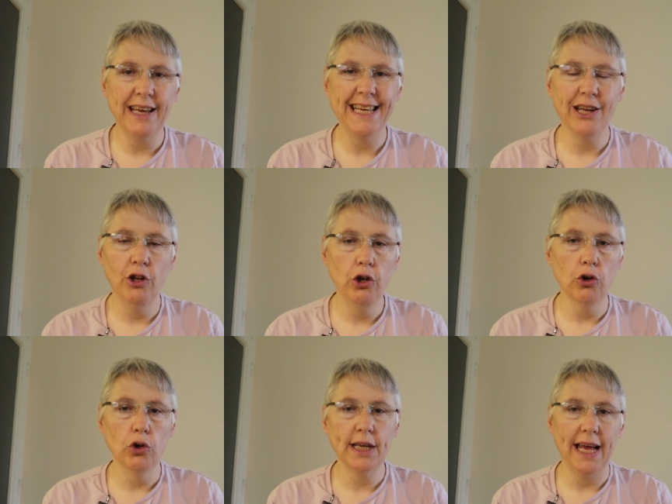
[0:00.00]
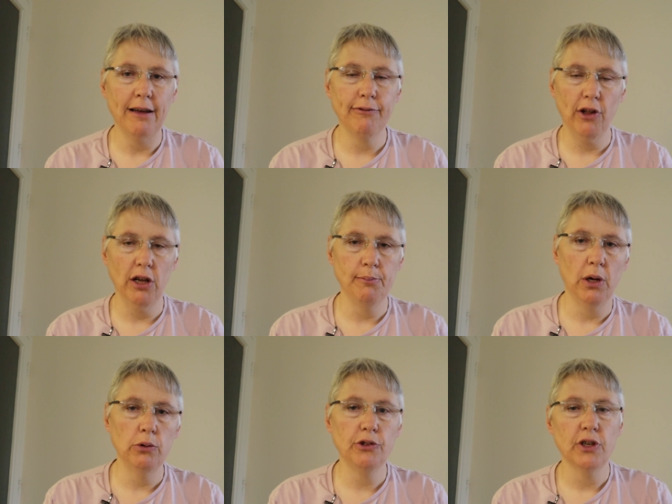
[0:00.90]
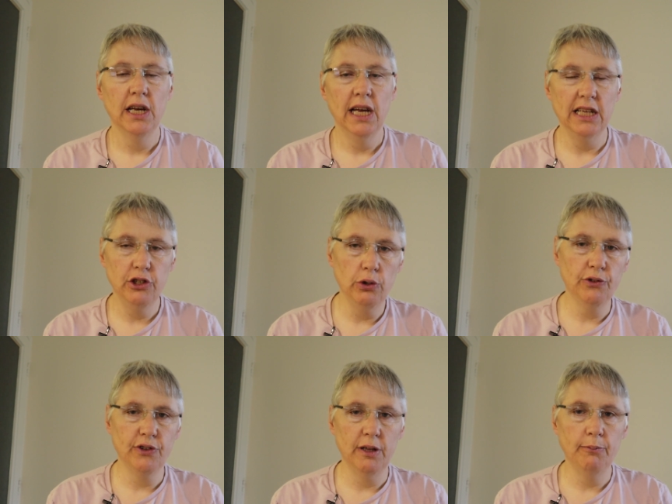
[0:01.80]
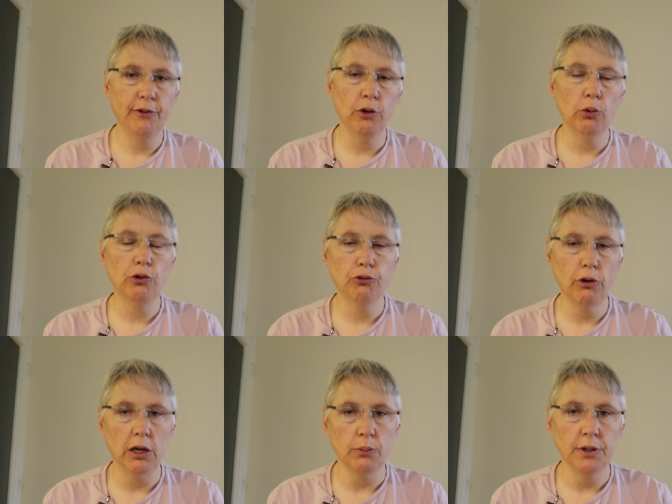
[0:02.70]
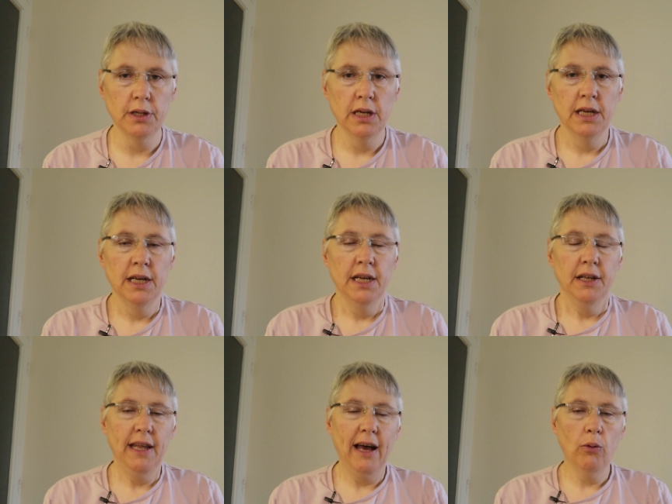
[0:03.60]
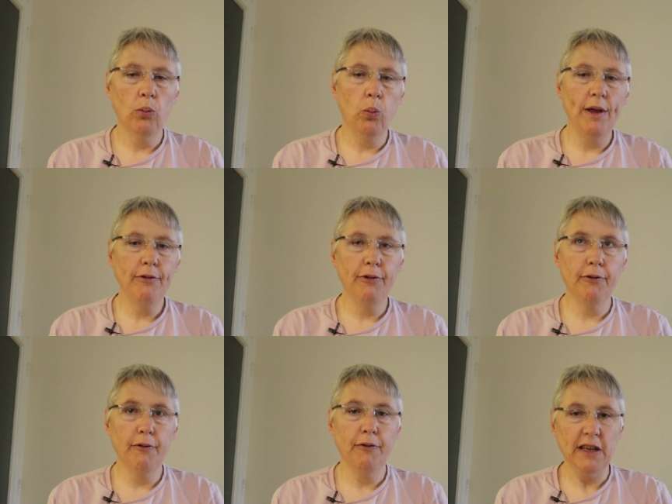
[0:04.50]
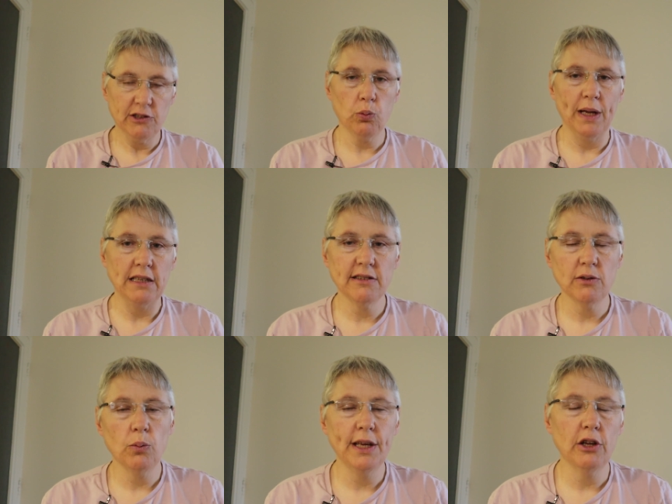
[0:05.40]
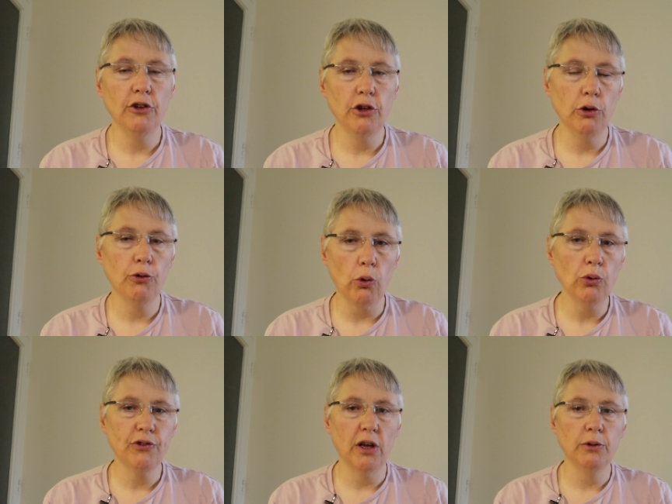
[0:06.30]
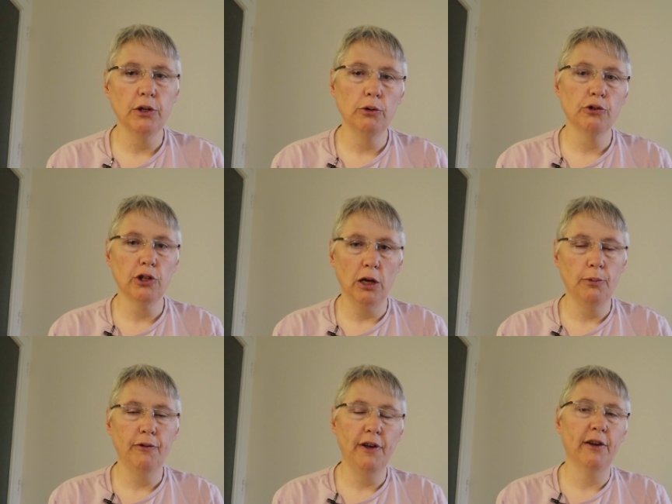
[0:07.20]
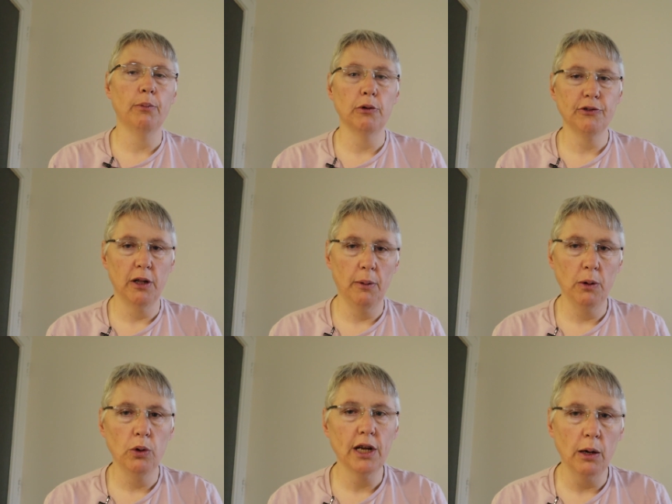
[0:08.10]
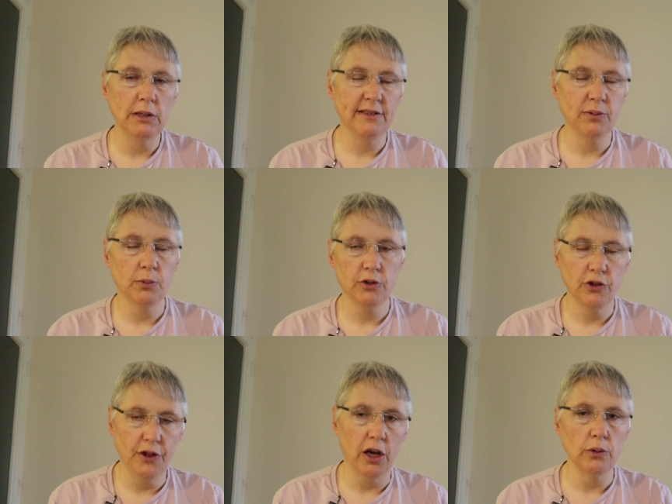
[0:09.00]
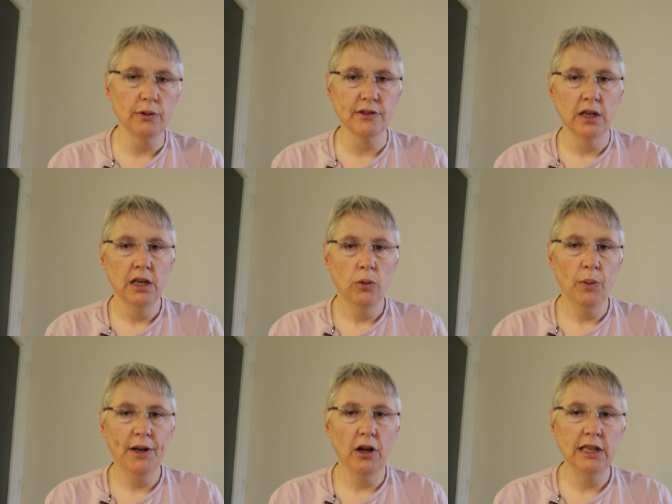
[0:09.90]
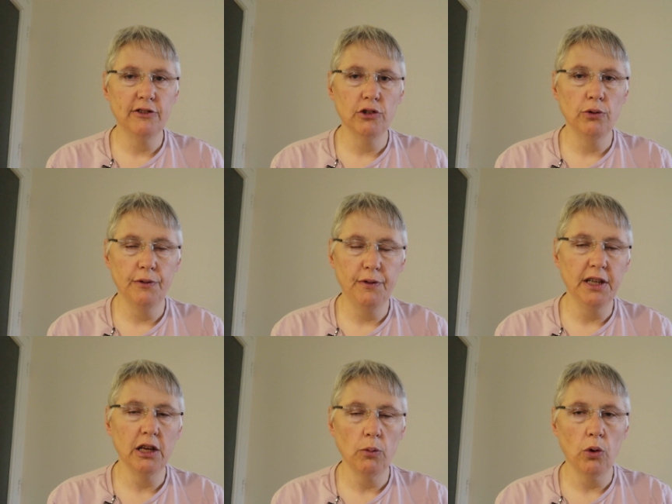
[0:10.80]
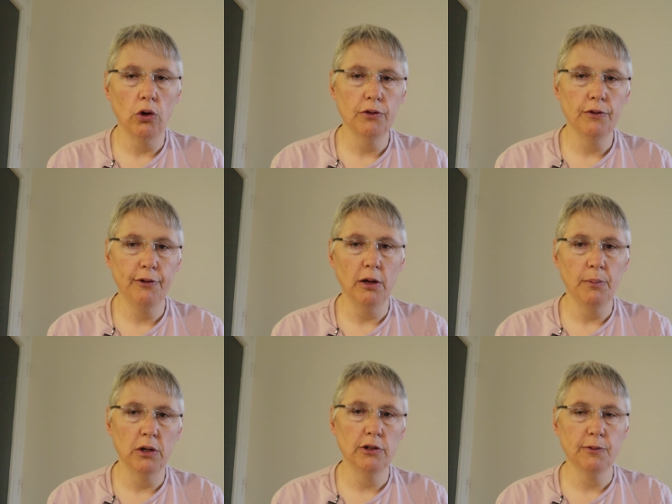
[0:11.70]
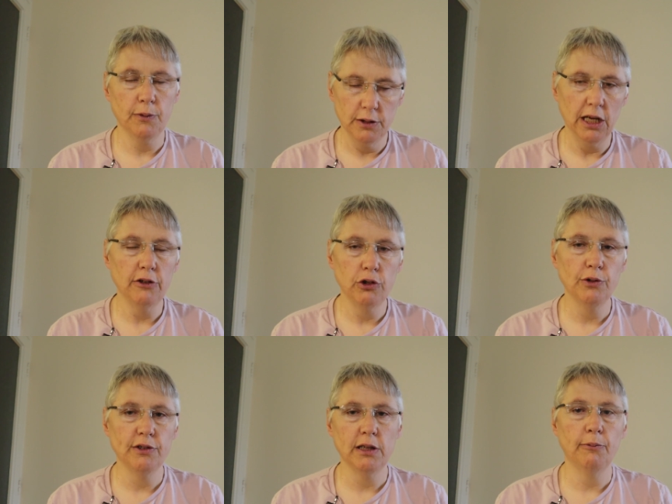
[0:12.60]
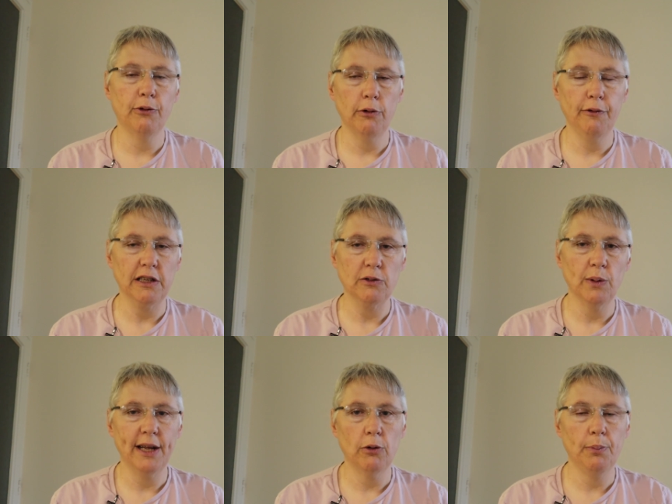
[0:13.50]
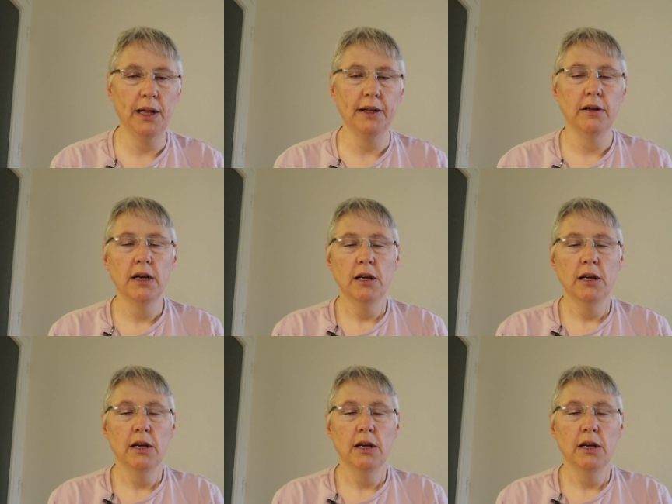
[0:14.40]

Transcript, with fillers: take a look at flight modes and use them for your drone. Now with fixed wings we can use also use global variables and I will go into those when I do the video on flight modes yeah, using them for a fixed wing aeroplane.